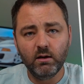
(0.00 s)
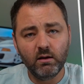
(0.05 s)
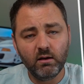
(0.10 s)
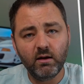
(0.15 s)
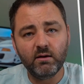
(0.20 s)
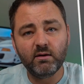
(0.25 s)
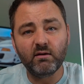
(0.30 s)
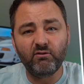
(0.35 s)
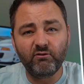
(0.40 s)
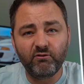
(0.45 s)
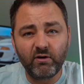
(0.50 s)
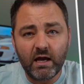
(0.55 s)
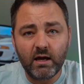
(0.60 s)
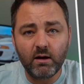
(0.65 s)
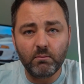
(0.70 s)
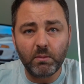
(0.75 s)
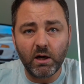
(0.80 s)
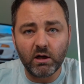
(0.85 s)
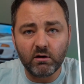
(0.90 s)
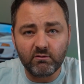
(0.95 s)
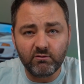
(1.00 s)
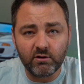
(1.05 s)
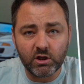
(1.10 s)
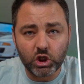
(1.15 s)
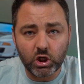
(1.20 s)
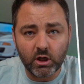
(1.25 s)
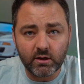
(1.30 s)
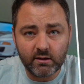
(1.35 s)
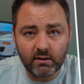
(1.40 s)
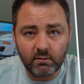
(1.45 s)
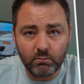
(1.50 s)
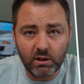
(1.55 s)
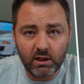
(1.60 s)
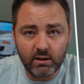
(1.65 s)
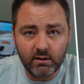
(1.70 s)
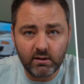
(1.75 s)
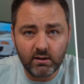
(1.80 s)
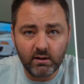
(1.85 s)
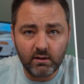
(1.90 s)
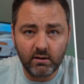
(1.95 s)
there's a fair amount of
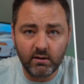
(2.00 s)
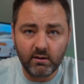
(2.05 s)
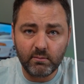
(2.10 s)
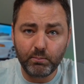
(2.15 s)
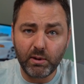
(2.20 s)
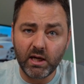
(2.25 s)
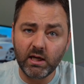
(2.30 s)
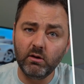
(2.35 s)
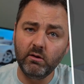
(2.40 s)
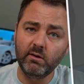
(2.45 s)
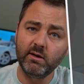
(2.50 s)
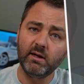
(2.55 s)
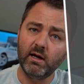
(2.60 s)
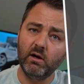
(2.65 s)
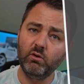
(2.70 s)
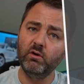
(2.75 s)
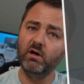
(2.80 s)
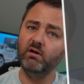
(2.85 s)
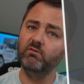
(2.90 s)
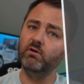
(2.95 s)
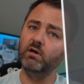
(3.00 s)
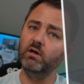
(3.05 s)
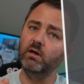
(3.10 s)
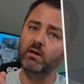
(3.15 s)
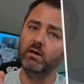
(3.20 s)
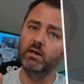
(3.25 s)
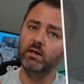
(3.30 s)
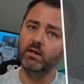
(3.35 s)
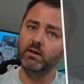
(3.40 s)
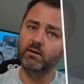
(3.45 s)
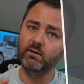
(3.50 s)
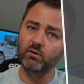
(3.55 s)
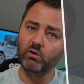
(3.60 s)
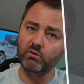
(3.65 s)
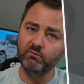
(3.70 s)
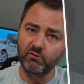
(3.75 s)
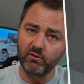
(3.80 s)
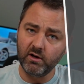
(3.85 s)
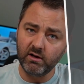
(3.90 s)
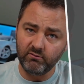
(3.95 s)
adjustability in these pedals. However, it's
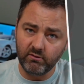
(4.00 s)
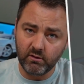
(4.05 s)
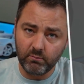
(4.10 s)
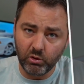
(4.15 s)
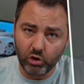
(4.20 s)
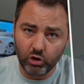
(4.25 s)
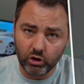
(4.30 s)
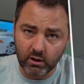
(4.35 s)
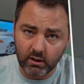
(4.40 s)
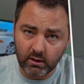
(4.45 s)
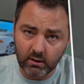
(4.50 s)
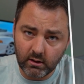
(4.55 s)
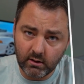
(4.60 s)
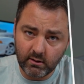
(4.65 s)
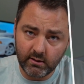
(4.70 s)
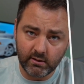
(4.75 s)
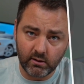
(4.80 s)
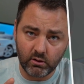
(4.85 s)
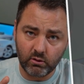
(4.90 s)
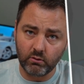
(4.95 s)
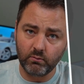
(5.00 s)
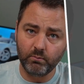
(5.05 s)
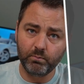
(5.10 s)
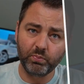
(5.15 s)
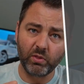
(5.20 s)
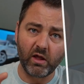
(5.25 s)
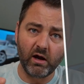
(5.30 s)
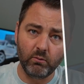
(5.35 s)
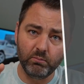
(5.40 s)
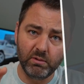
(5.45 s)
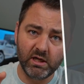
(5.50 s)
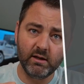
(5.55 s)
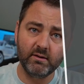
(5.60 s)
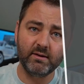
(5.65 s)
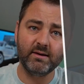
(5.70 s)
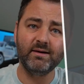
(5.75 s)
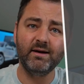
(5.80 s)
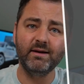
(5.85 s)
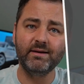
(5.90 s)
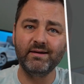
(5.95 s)
not for everybody. So I'll be
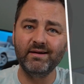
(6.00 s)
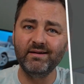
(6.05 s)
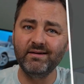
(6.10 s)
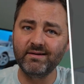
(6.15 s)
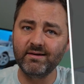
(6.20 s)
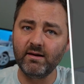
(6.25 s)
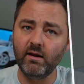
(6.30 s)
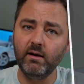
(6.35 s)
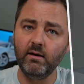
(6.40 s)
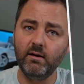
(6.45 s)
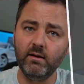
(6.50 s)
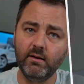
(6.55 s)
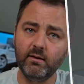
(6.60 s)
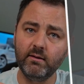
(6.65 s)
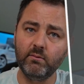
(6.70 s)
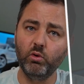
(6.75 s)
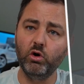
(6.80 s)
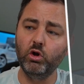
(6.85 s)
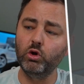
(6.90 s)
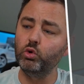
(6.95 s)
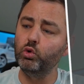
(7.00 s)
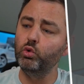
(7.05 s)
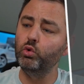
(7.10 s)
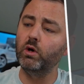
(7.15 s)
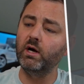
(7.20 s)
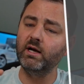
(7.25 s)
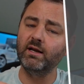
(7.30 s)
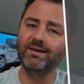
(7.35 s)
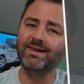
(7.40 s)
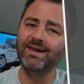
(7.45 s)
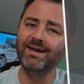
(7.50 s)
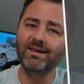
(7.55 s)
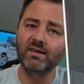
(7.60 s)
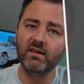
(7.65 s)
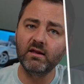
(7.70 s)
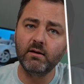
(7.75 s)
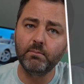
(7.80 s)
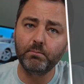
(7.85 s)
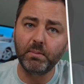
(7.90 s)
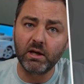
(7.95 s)
discussing slightly as well who I think
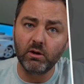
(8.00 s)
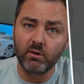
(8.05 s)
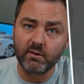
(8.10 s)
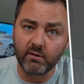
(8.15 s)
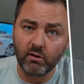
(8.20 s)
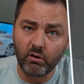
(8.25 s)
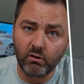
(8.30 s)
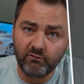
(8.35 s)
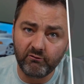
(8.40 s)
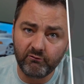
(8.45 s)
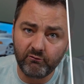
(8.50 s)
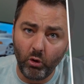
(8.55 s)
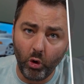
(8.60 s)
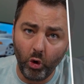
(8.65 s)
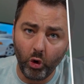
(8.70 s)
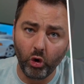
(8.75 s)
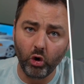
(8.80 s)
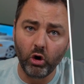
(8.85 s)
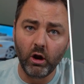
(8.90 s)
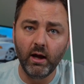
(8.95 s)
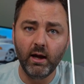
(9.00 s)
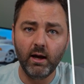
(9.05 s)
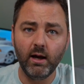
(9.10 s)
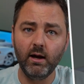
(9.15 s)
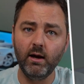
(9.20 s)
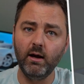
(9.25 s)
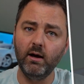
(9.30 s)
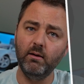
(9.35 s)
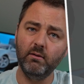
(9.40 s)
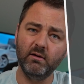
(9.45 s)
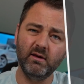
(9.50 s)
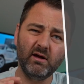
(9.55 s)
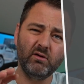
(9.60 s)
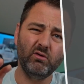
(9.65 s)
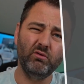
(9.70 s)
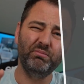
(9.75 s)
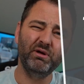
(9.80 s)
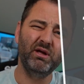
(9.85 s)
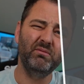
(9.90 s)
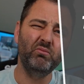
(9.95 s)
these pedals are for. That
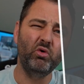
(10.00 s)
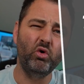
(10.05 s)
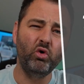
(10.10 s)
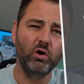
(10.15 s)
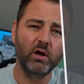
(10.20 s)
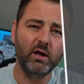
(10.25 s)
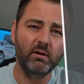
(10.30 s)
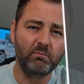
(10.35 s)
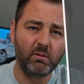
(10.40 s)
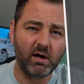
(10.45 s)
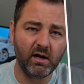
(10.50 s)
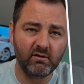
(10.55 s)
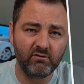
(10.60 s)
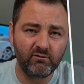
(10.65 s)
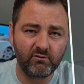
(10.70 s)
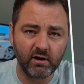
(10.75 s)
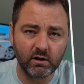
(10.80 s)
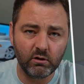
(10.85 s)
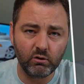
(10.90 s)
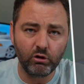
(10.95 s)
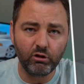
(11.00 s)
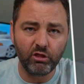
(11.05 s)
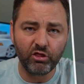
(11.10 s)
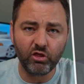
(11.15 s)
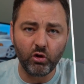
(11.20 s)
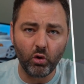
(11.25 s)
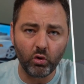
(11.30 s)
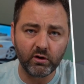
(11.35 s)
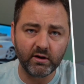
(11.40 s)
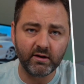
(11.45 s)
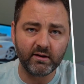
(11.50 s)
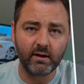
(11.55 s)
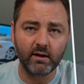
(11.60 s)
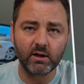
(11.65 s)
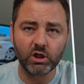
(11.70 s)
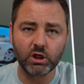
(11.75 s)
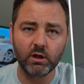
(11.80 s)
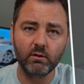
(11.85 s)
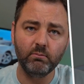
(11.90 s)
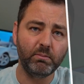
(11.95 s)
will be more in my final thoughts
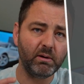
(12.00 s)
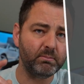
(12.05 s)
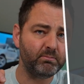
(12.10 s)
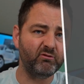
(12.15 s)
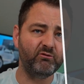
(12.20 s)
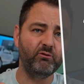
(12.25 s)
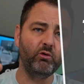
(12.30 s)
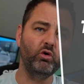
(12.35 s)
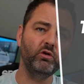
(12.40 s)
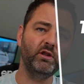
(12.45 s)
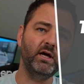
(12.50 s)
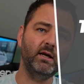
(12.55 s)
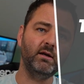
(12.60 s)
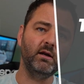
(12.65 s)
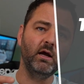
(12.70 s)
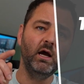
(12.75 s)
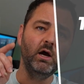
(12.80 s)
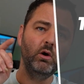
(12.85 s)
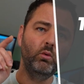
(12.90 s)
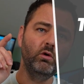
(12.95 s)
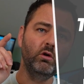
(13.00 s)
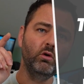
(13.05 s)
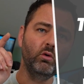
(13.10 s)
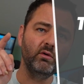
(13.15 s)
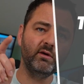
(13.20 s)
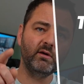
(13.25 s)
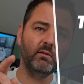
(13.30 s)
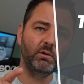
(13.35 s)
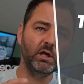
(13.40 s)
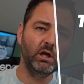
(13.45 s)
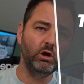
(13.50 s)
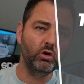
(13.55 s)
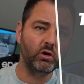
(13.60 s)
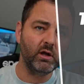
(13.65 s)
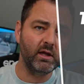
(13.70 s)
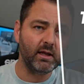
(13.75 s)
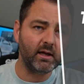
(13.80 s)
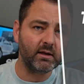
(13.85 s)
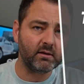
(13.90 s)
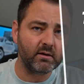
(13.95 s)
section. But before that, we'll also be
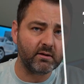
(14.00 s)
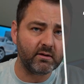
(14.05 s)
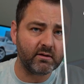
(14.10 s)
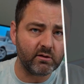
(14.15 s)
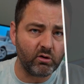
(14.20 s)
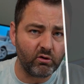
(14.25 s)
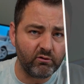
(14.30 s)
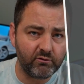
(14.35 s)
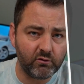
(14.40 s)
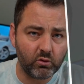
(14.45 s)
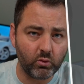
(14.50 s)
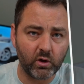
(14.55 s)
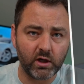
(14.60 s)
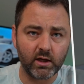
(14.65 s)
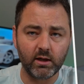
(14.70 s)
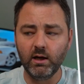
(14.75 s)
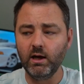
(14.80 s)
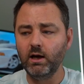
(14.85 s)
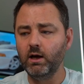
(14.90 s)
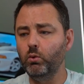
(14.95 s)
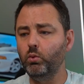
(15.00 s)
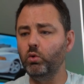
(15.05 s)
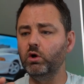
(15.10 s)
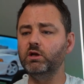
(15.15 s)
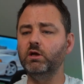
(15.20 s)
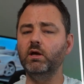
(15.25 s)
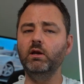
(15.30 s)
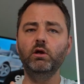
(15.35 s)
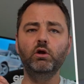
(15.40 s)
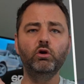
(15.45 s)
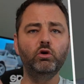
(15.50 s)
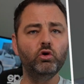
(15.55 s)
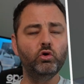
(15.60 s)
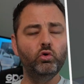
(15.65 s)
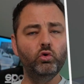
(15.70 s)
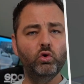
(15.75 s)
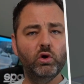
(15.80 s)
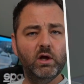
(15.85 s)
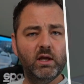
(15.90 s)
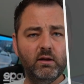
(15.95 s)
looking at the software. What can you
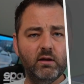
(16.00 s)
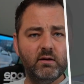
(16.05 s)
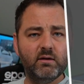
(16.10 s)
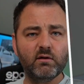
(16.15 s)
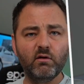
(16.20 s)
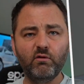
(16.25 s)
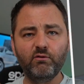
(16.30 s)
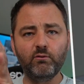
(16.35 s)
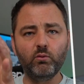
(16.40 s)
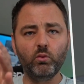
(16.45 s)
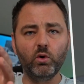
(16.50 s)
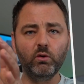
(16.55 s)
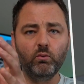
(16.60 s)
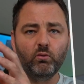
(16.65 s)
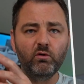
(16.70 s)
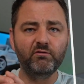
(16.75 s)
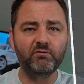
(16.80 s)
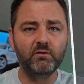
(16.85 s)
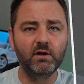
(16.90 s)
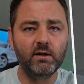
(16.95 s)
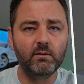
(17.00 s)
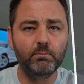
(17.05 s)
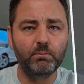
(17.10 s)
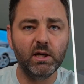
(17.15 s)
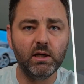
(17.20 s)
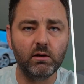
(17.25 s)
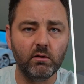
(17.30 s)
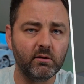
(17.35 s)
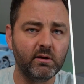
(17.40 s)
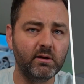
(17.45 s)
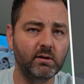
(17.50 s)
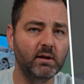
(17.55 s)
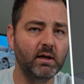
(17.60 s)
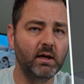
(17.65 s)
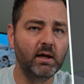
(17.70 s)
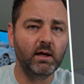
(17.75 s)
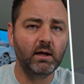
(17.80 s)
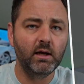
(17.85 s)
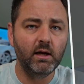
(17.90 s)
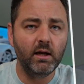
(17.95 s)
do in the software with these pedals?
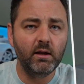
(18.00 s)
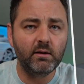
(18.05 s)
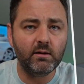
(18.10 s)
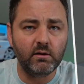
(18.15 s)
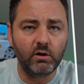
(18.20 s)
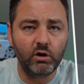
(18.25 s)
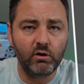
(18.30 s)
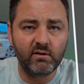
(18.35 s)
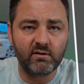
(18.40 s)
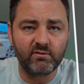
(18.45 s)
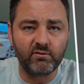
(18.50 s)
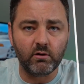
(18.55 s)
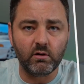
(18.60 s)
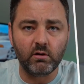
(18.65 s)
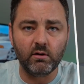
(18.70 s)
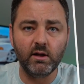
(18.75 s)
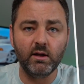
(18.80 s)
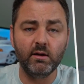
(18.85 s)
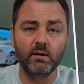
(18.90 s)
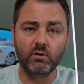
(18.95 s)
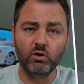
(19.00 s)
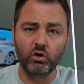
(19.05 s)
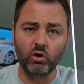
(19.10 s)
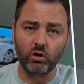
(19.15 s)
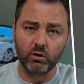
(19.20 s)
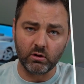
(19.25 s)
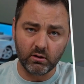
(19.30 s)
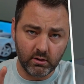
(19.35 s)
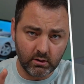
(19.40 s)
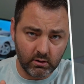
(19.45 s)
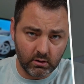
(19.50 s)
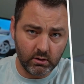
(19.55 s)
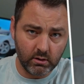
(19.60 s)
Is it useful? Is it not?